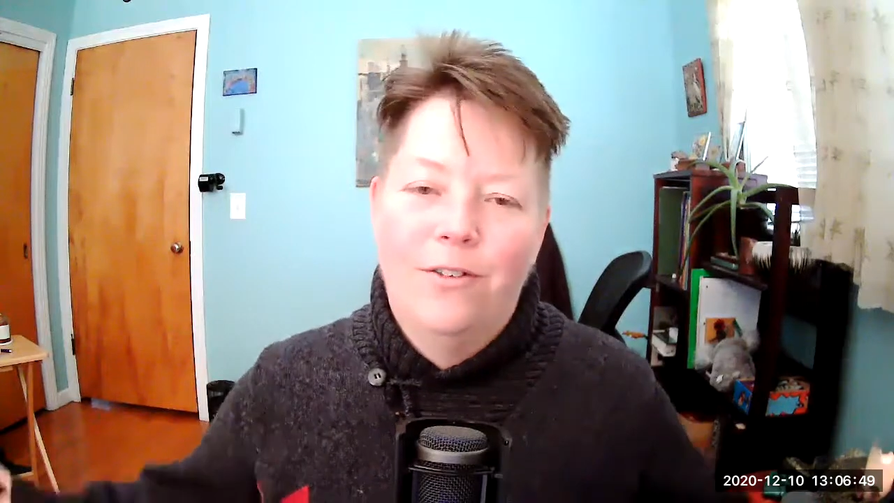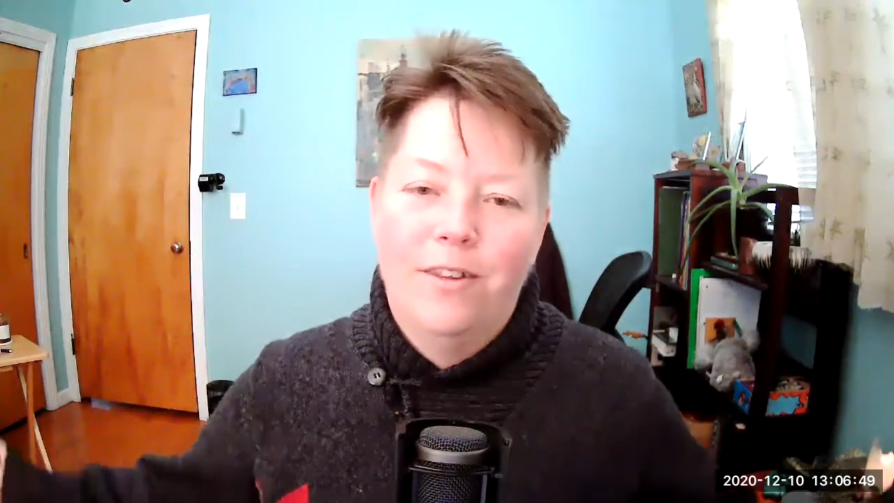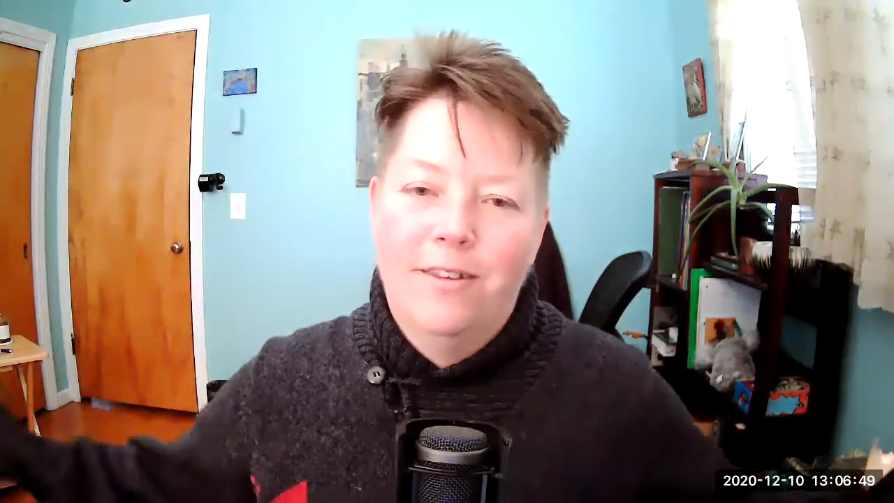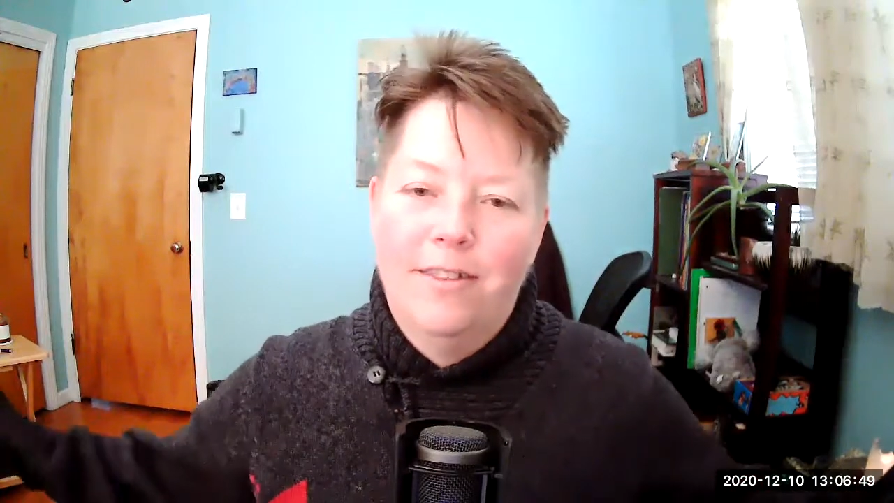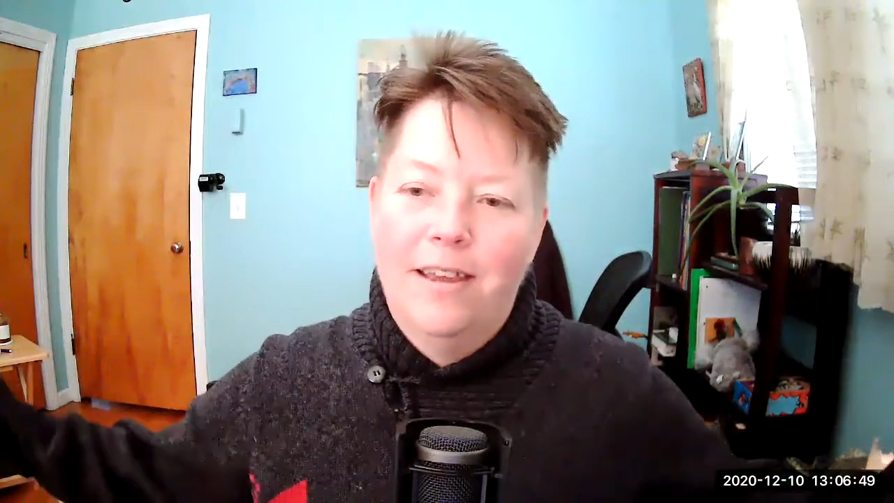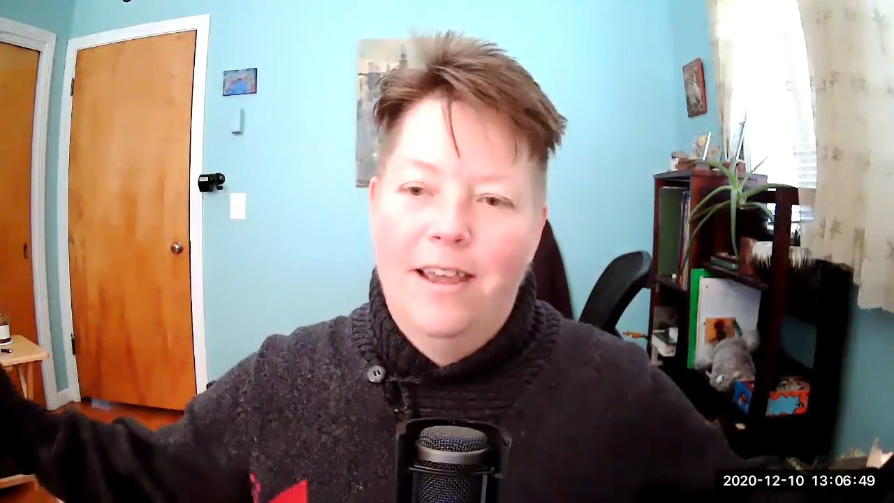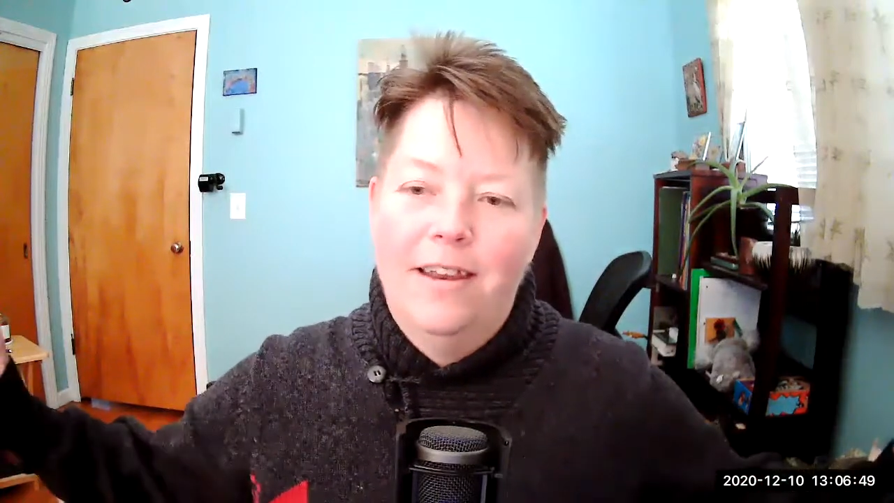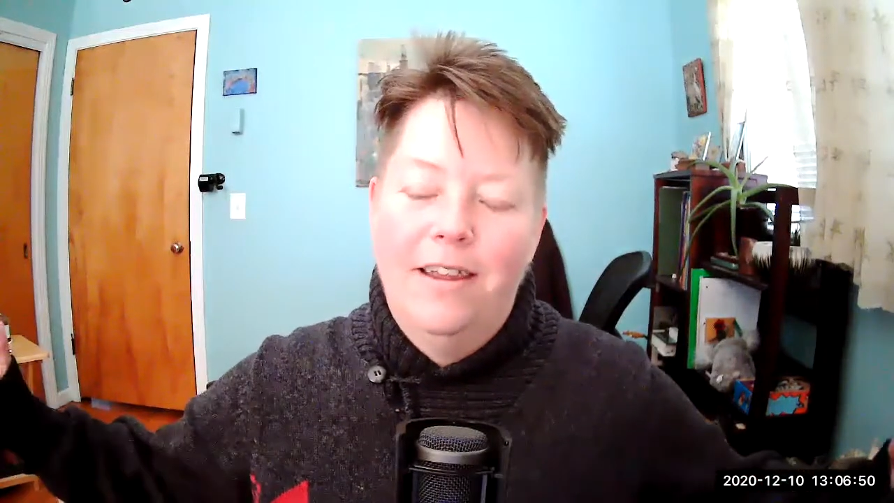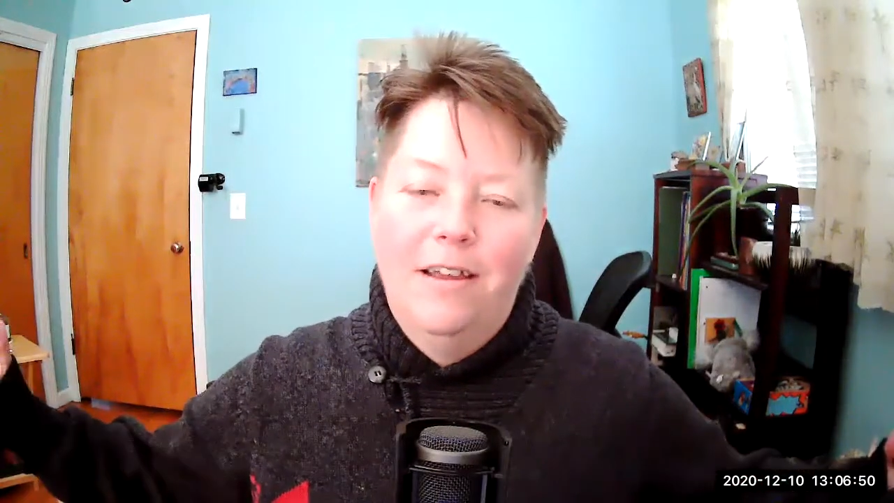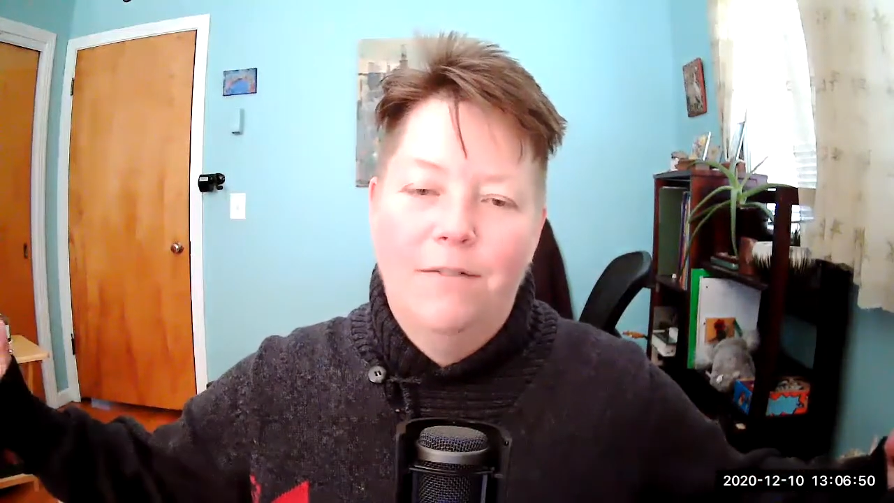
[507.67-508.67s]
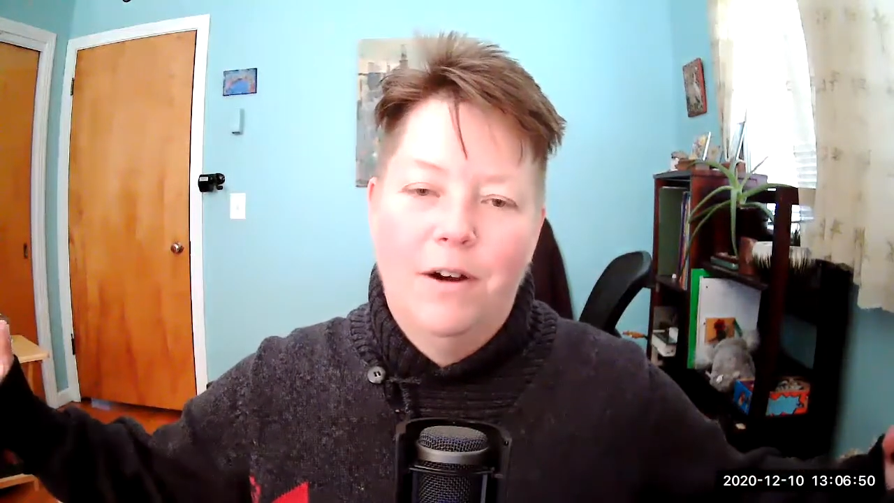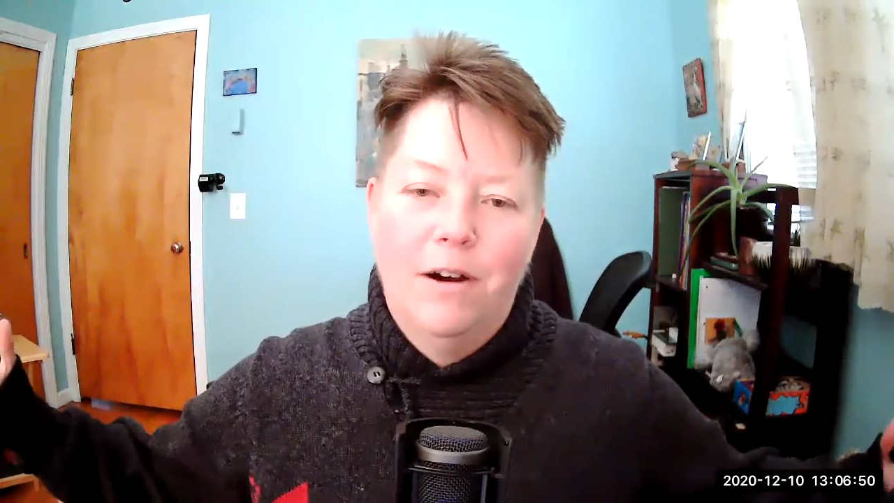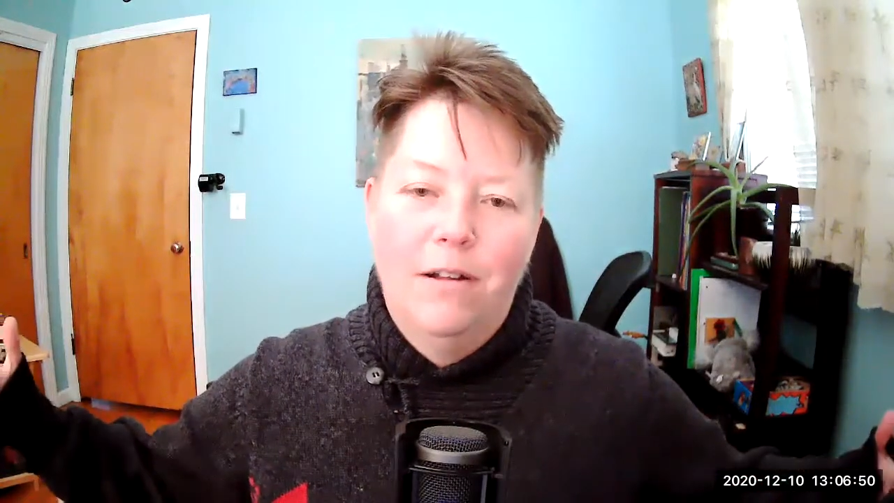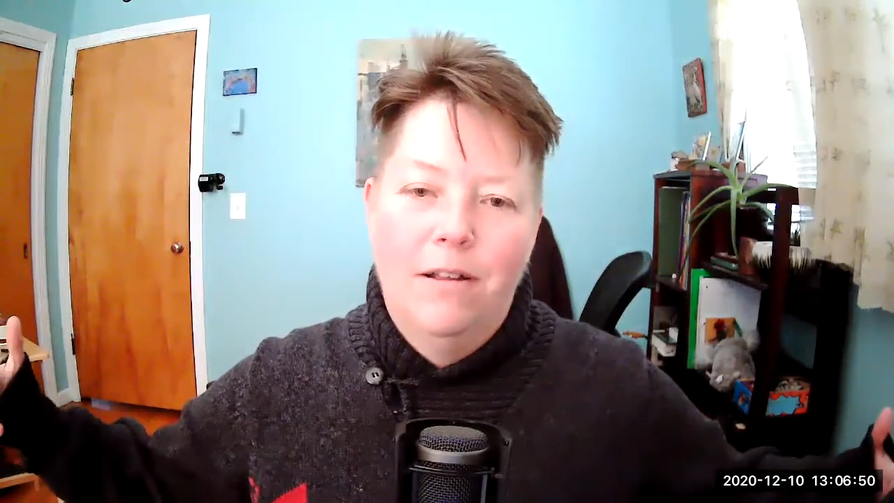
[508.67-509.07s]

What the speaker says: It's the idea of our